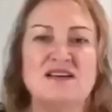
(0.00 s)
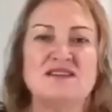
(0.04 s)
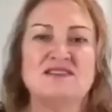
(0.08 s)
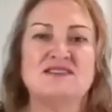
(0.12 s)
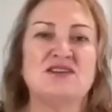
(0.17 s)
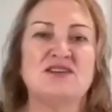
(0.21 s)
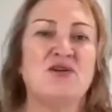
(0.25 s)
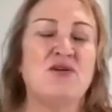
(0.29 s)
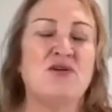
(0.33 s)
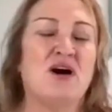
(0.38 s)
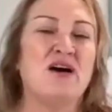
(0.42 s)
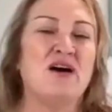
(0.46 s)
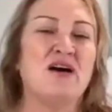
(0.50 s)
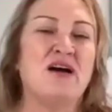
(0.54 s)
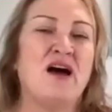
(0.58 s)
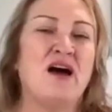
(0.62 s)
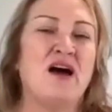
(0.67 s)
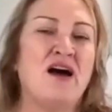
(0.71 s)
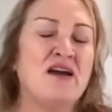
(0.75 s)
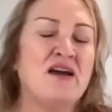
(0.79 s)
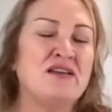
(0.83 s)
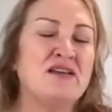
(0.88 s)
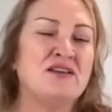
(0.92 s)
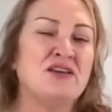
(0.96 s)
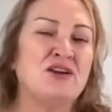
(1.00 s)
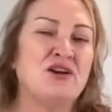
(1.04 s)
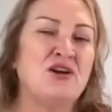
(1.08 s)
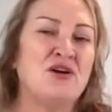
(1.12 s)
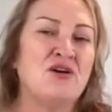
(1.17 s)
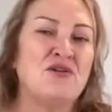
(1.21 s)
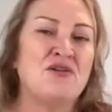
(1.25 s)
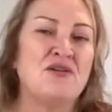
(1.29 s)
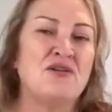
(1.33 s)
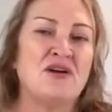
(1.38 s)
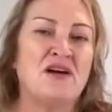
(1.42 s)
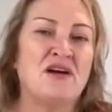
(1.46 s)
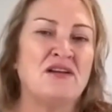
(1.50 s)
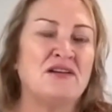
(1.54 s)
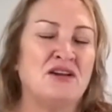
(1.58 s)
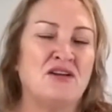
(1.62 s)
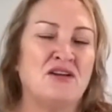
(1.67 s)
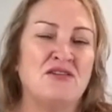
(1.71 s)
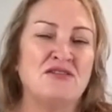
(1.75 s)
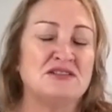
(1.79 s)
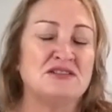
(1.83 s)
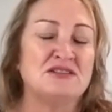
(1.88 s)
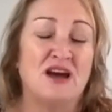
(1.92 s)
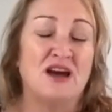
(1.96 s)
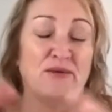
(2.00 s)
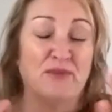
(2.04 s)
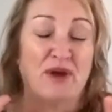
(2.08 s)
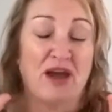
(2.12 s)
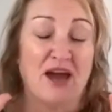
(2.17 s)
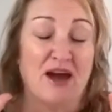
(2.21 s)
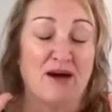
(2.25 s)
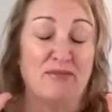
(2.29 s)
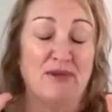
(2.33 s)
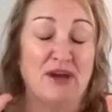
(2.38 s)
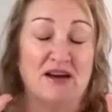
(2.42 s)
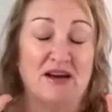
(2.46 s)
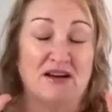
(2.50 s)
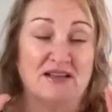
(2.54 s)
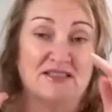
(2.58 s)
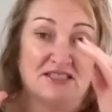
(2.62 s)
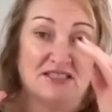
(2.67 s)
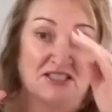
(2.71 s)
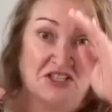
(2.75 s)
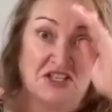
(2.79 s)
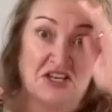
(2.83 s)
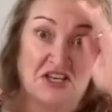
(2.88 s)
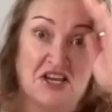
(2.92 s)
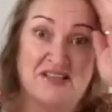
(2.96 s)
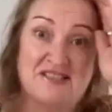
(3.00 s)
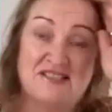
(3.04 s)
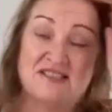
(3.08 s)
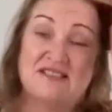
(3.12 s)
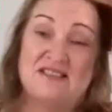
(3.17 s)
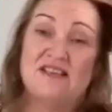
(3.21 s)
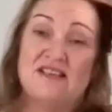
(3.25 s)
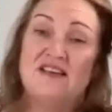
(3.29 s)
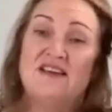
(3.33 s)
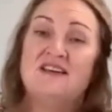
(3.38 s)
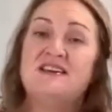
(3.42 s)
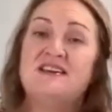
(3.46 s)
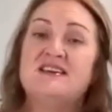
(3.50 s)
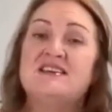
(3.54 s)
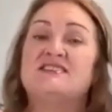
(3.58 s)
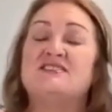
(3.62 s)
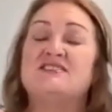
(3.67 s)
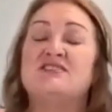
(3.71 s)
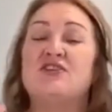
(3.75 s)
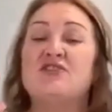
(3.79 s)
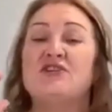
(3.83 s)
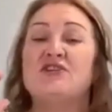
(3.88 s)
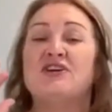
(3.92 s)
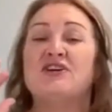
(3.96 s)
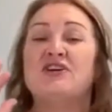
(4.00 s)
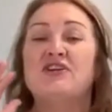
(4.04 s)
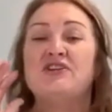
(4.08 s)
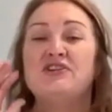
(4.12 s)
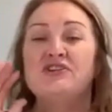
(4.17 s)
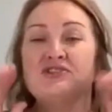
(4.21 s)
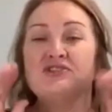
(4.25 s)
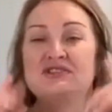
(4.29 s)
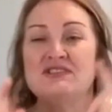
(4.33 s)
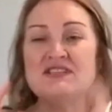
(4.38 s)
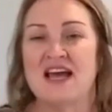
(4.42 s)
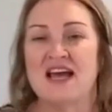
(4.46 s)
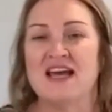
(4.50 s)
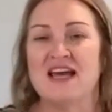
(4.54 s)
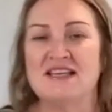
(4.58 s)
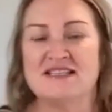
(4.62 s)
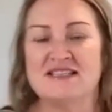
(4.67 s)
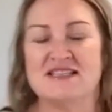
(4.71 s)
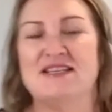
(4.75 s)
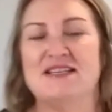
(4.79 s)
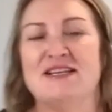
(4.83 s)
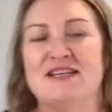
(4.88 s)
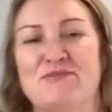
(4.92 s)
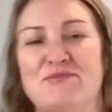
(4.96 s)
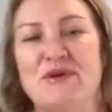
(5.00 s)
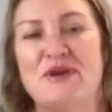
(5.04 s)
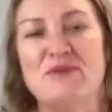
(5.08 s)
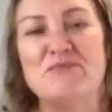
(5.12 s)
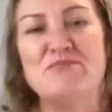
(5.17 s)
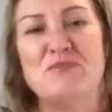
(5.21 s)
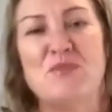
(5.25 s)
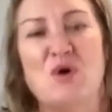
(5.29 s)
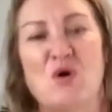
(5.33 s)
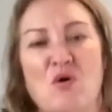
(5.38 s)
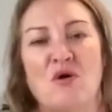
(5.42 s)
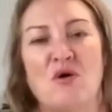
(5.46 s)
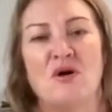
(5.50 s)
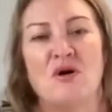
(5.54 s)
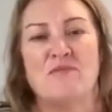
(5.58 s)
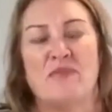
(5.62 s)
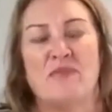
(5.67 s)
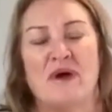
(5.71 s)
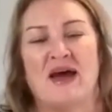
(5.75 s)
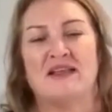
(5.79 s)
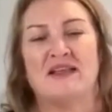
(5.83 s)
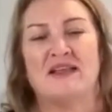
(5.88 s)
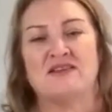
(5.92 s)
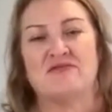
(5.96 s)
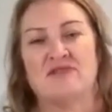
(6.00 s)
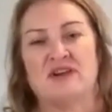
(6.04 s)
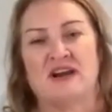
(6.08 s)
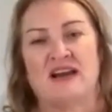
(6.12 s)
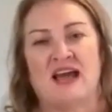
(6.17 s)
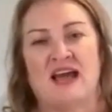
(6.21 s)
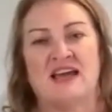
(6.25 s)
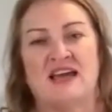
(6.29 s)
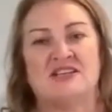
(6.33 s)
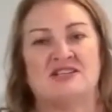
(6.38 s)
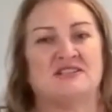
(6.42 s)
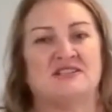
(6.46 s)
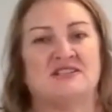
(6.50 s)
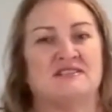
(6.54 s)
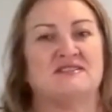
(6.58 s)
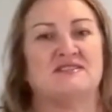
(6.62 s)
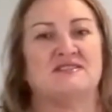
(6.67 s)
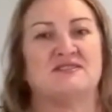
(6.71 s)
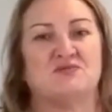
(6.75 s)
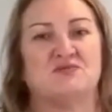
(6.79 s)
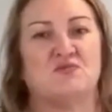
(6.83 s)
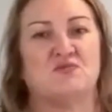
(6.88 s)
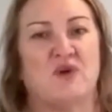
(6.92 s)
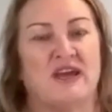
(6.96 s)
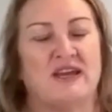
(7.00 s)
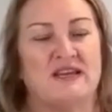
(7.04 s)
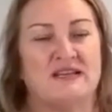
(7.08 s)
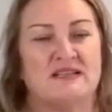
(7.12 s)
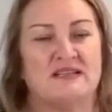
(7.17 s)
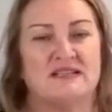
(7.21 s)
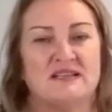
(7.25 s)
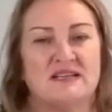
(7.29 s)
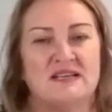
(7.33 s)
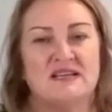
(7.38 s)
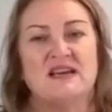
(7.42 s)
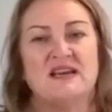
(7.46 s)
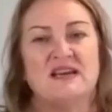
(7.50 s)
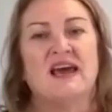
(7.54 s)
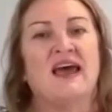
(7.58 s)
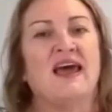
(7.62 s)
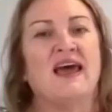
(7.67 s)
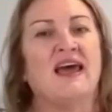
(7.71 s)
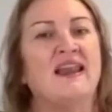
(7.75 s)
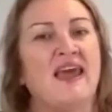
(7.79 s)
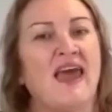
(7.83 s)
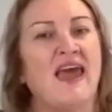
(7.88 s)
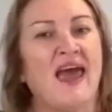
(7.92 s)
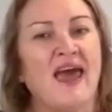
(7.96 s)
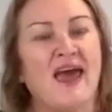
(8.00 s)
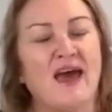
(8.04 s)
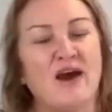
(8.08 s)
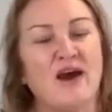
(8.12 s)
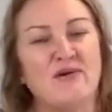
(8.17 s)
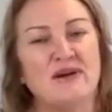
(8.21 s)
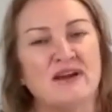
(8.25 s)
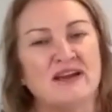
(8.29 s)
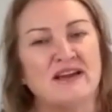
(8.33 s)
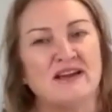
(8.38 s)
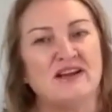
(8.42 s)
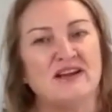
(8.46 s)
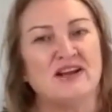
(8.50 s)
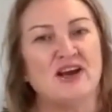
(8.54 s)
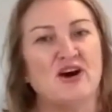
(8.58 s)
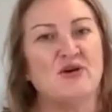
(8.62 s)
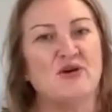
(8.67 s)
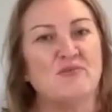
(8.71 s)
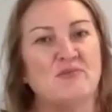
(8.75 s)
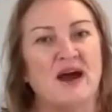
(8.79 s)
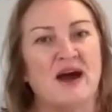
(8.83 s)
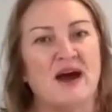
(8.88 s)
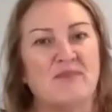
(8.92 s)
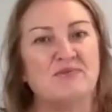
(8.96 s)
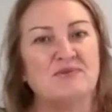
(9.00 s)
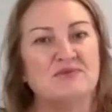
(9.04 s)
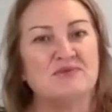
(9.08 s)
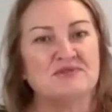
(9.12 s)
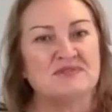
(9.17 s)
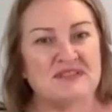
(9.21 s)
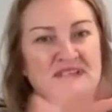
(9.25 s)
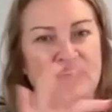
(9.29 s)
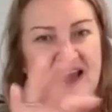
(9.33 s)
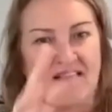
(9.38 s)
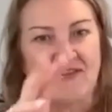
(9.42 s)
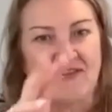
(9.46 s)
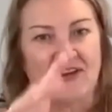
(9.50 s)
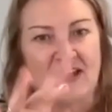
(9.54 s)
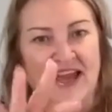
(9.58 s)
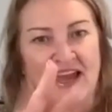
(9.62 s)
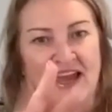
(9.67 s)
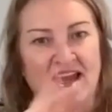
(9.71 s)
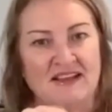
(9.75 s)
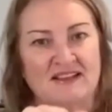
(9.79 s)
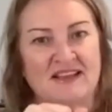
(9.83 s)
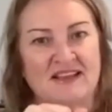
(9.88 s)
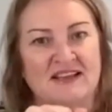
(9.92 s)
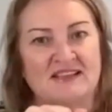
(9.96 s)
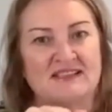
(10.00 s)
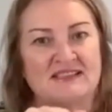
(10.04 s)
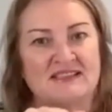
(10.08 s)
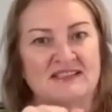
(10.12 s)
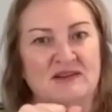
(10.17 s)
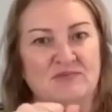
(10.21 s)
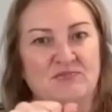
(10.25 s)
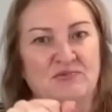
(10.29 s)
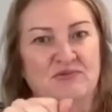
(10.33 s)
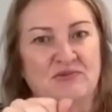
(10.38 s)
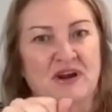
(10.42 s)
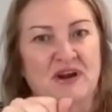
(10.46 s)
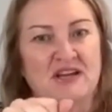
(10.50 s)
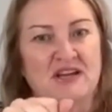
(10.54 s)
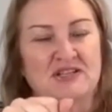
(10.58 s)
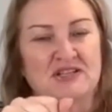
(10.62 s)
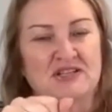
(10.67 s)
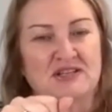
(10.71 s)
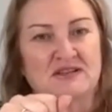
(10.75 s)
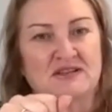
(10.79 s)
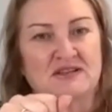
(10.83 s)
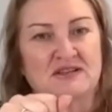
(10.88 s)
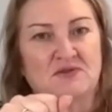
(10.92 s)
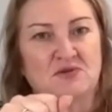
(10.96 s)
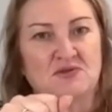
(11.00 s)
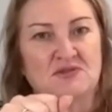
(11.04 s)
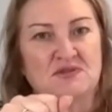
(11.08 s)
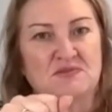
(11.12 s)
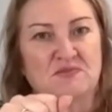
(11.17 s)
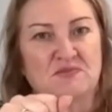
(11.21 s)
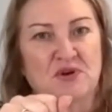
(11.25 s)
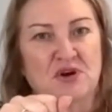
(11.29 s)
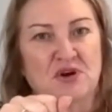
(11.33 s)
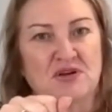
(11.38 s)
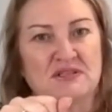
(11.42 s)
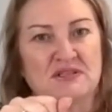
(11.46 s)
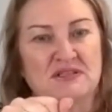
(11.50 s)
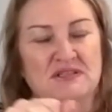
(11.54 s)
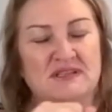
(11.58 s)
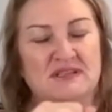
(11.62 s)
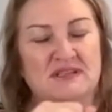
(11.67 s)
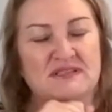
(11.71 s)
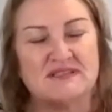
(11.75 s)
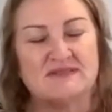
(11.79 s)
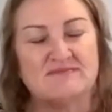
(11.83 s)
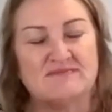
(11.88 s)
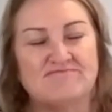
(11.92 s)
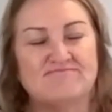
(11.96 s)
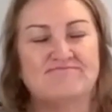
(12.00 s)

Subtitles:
So, a long time coming, I'd suggest. So can you tell us a little bit more about the Relation Suite and how it can help couples navigate that separation divorce process?